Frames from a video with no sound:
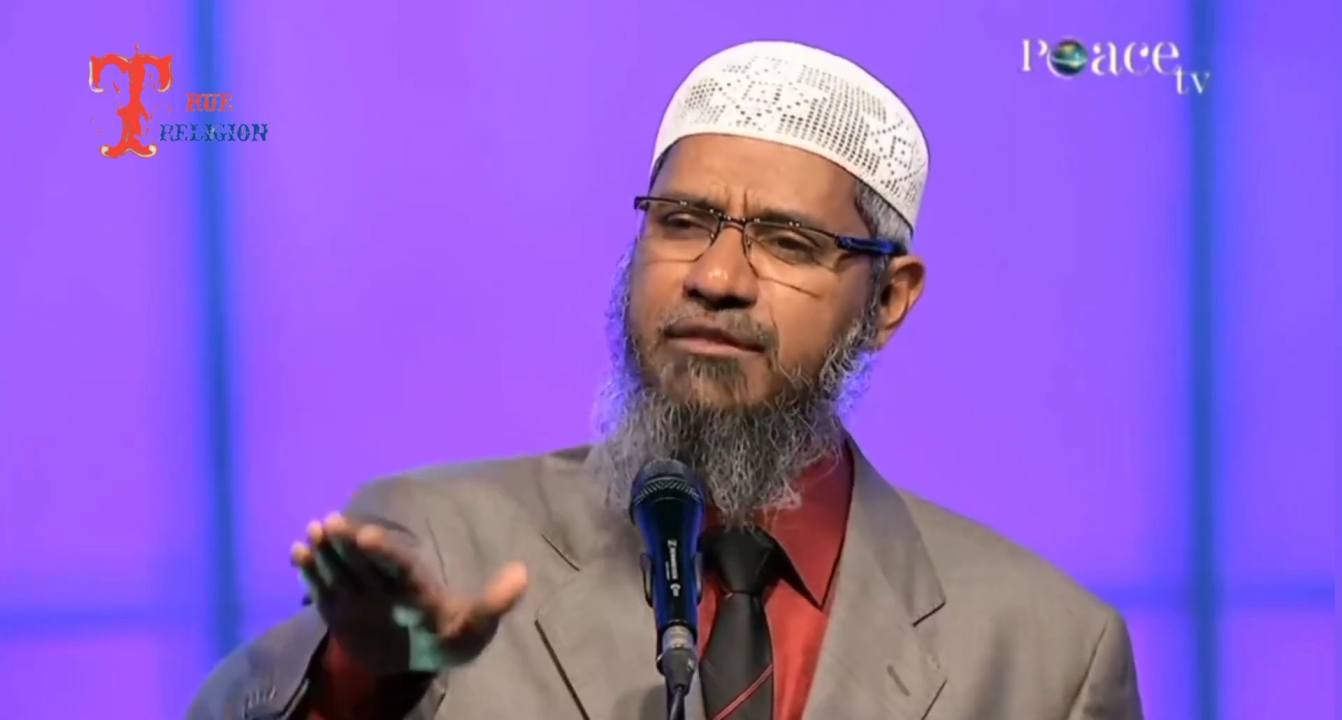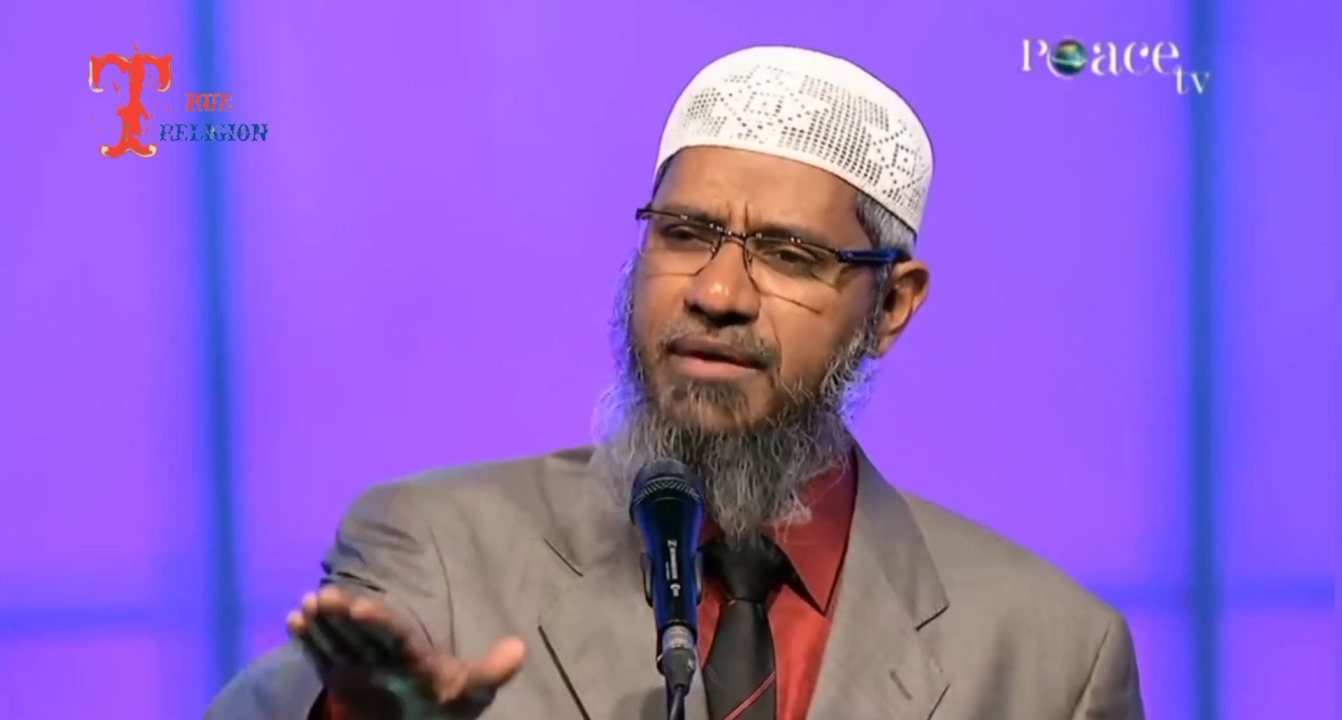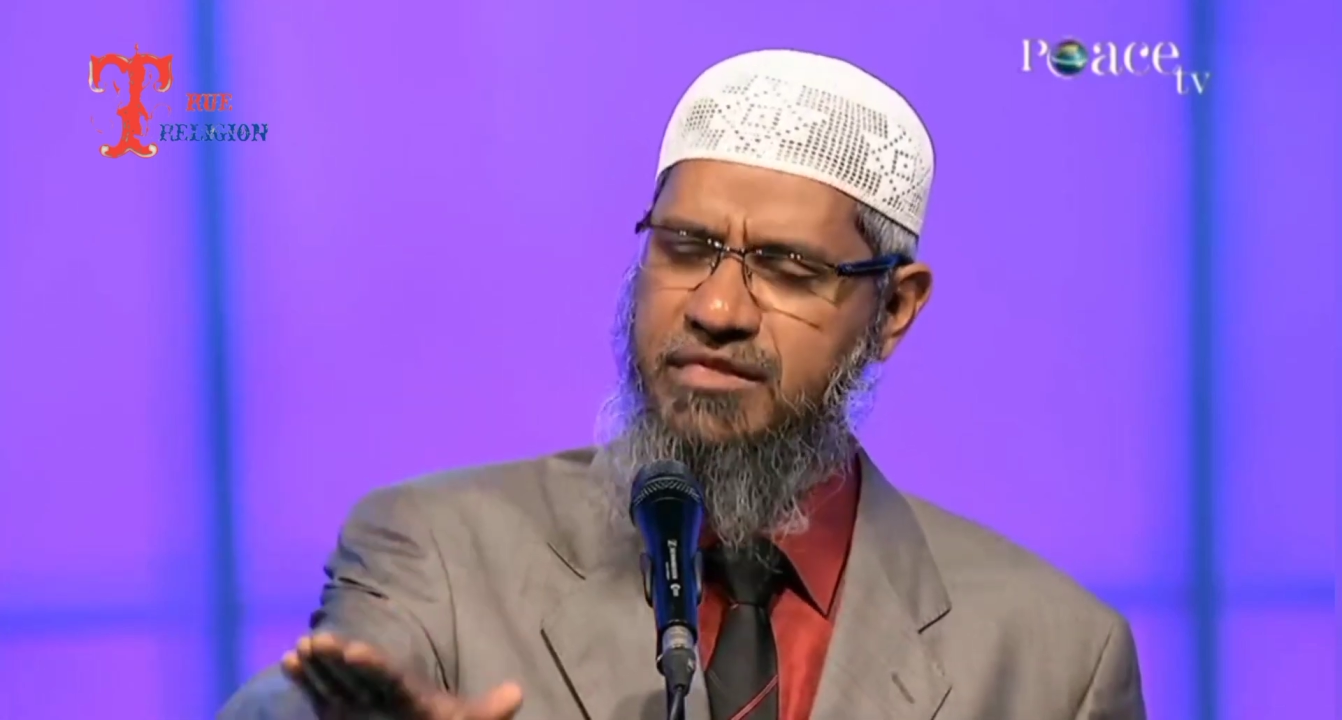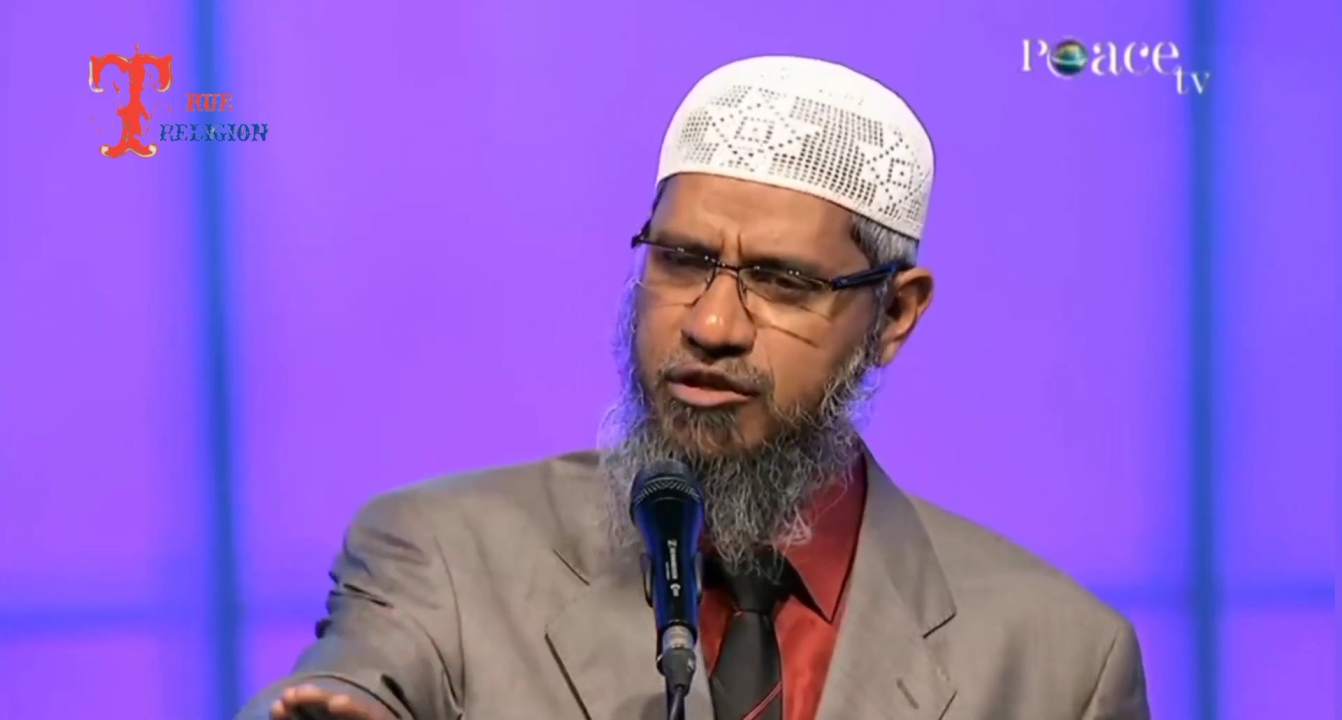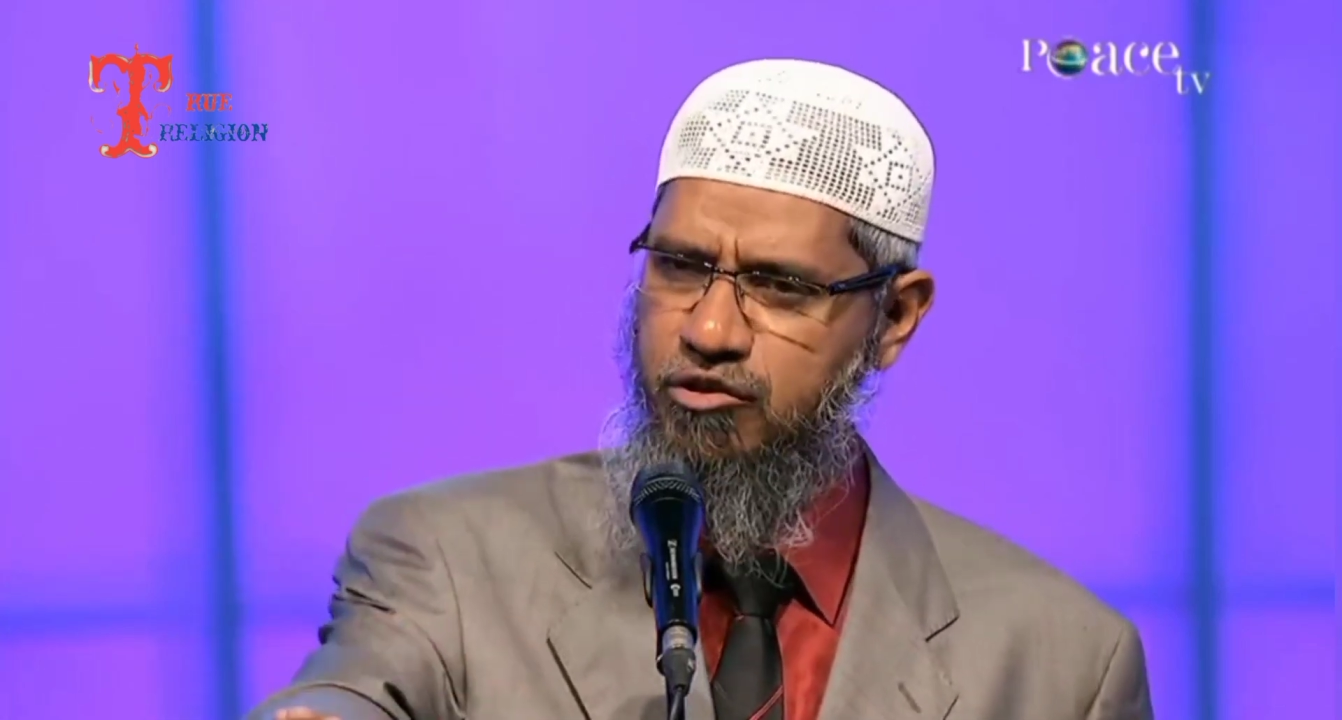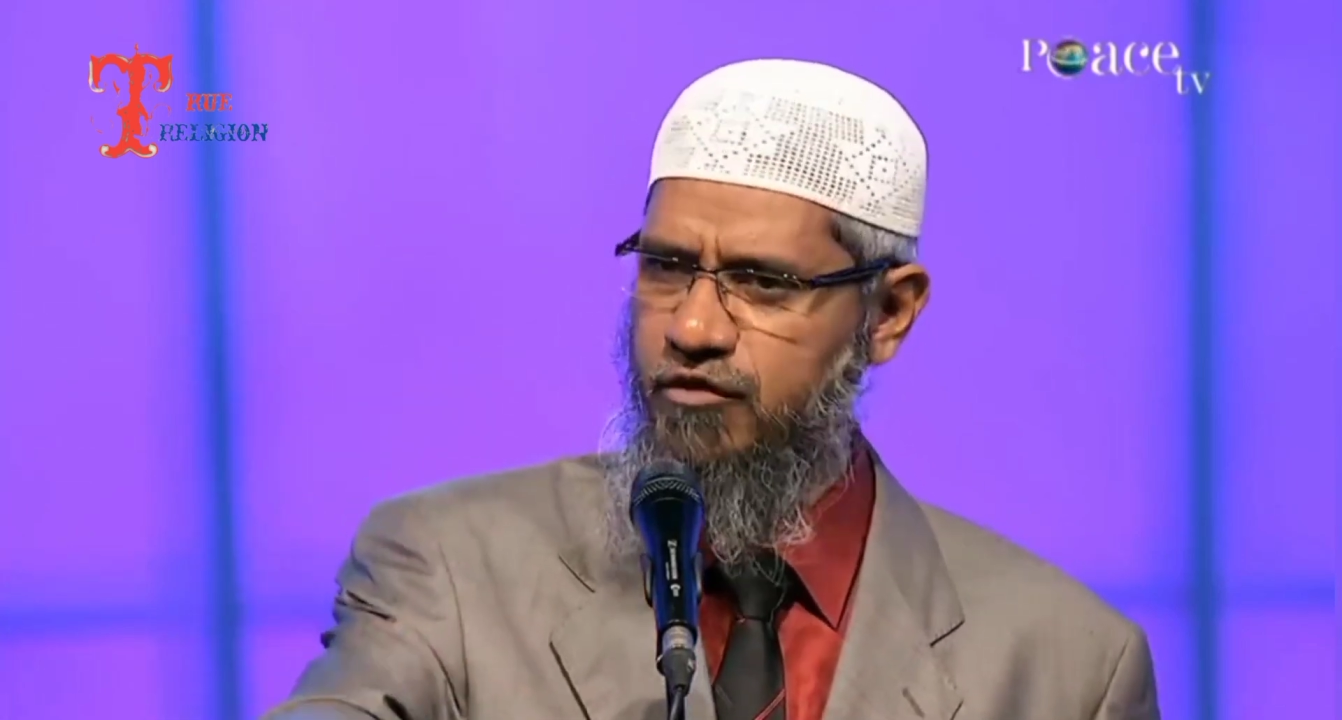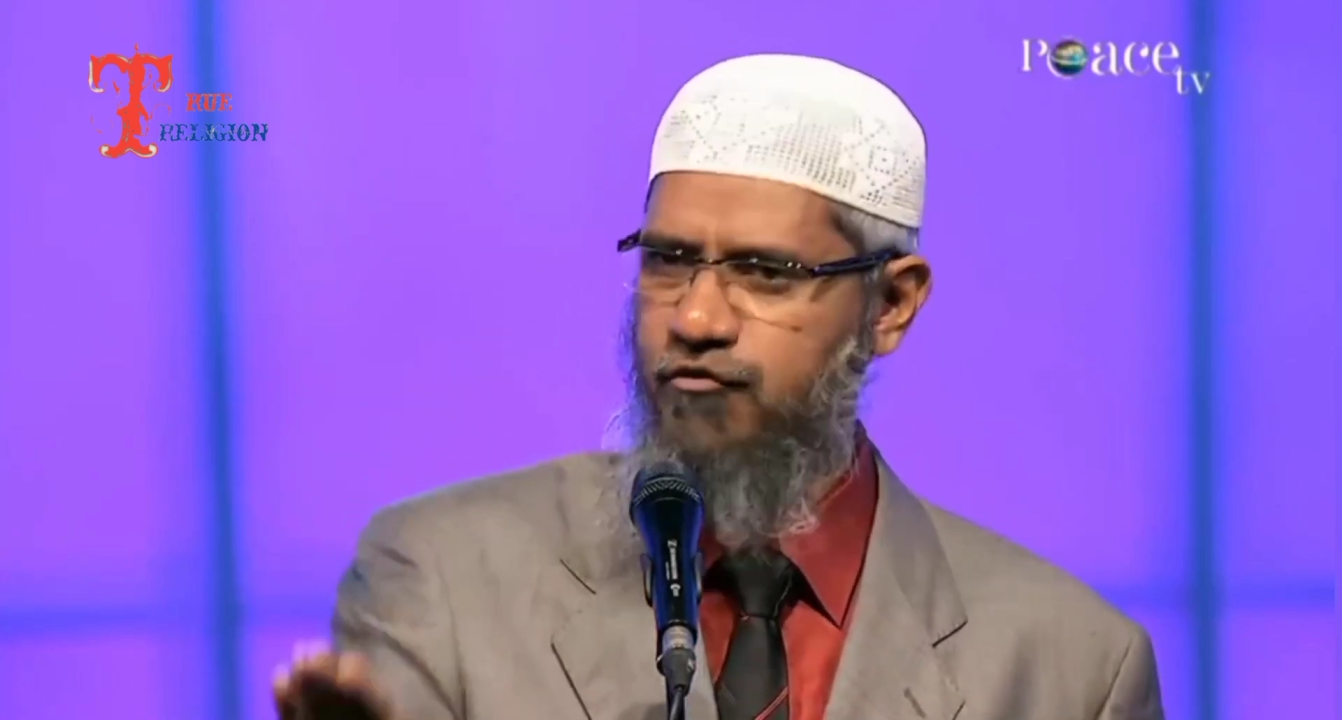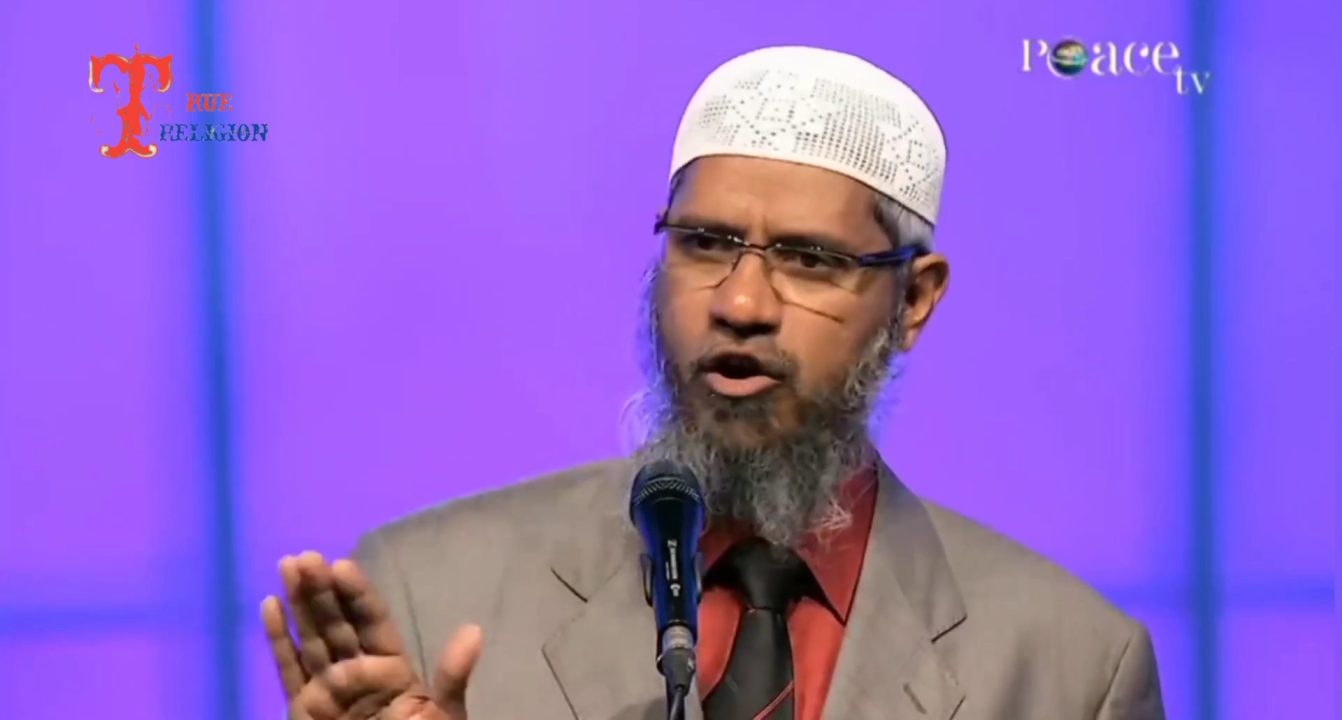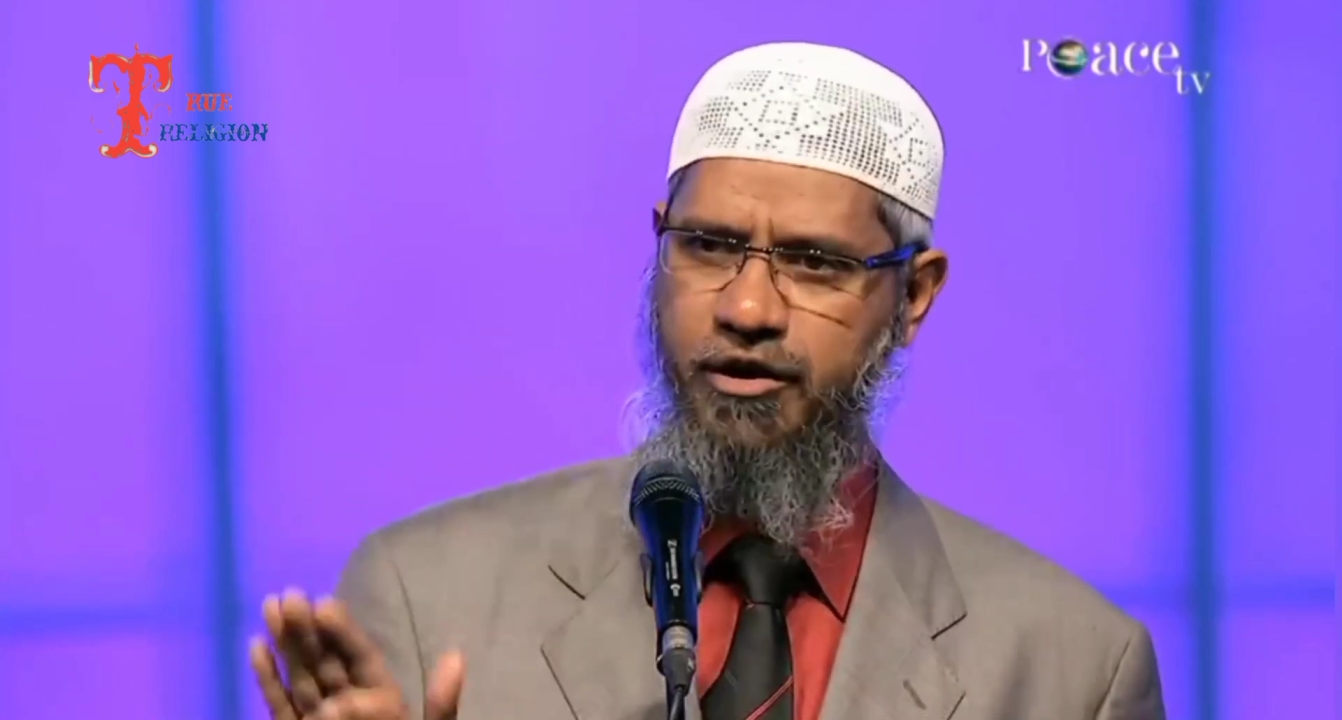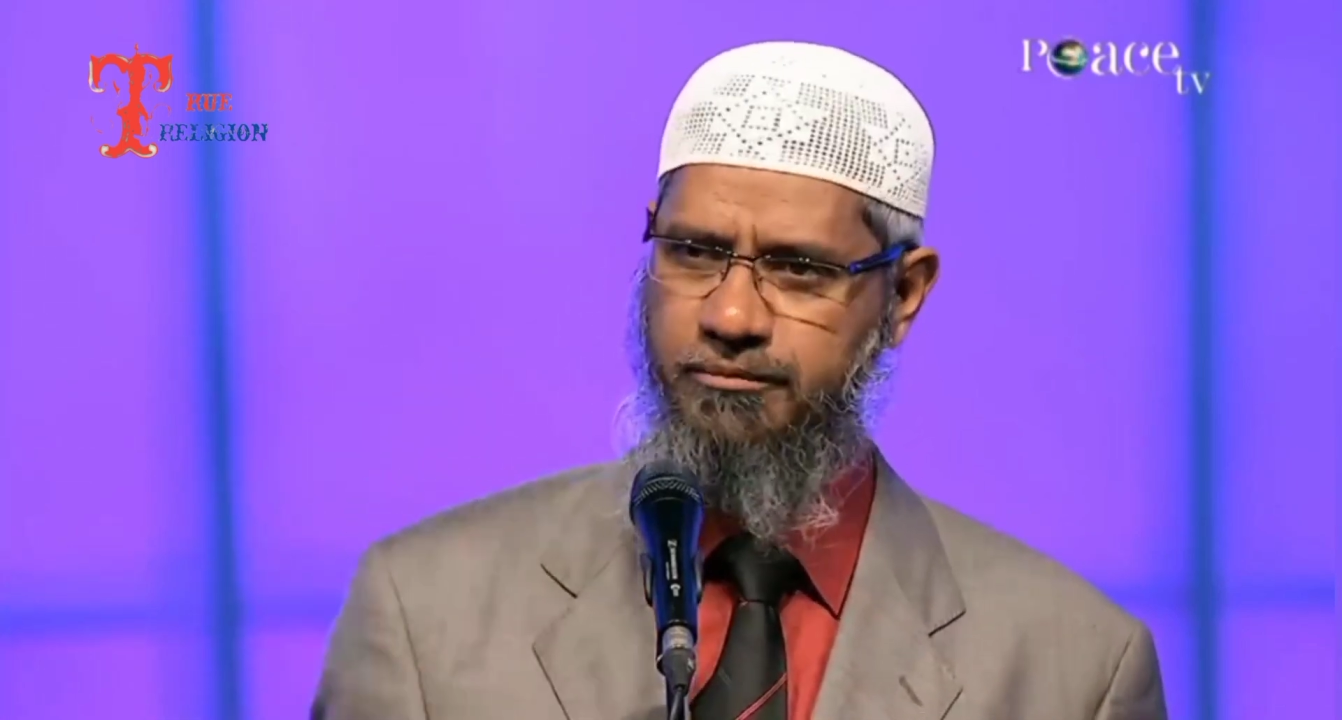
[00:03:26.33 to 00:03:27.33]
messengers of
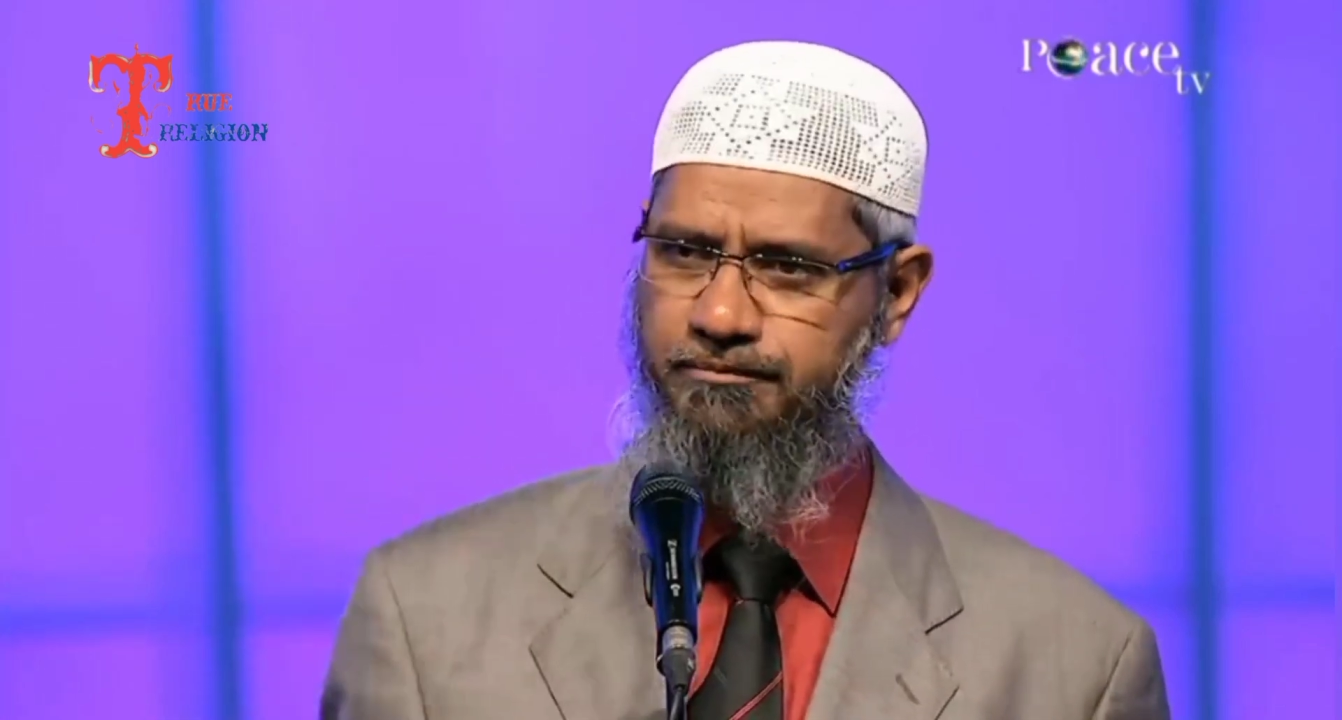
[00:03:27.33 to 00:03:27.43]
God.